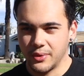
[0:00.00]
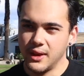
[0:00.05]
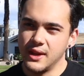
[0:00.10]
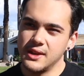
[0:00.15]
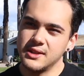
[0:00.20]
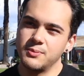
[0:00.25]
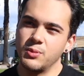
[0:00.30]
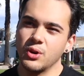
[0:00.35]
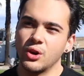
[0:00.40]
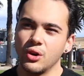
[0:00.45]

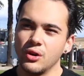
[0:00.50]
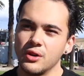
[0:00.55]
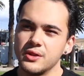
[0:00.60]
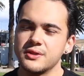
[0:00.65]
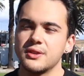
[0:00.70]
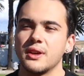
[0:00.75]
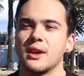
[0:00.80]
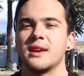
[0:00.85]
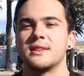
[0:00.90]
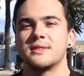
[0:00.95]
is
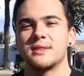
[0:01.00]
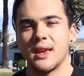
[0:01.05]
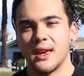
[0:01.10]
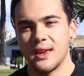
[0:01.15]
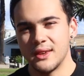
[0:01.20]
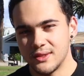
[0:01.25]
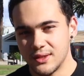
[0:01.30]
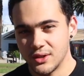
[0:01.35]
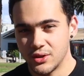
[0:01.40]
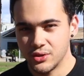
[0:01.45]
because it's
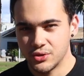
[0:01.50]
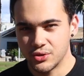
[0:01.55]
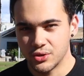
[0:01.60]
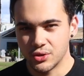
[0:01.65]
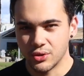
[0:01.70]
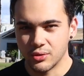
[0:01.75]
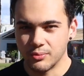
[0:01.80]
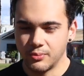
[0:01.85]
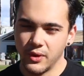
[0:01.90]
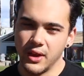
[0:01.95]
easy to
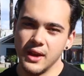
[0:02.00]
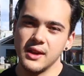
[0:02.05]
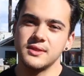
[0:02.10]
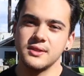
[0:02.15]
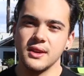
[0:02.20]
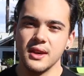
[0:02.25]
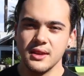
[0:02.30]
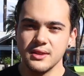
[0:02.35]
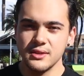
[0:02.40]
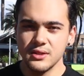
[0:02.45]
do. It's
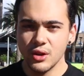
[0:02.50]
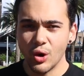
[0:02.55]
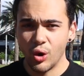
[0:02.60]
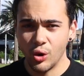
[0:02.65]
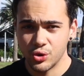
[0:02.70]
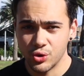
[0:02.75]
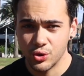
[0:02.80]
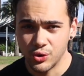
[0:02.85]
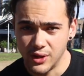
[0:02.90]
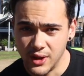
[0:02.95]
easy
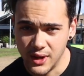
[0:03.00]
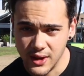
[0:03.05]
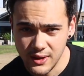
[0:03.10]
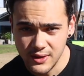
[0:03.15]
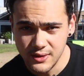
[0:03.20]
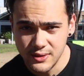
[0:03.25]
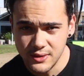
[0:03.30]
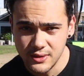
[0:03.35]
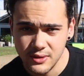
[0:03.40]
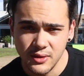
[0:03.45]
on your
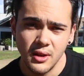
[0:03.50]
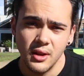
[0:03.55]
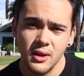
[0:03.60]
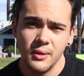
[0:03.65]
knees.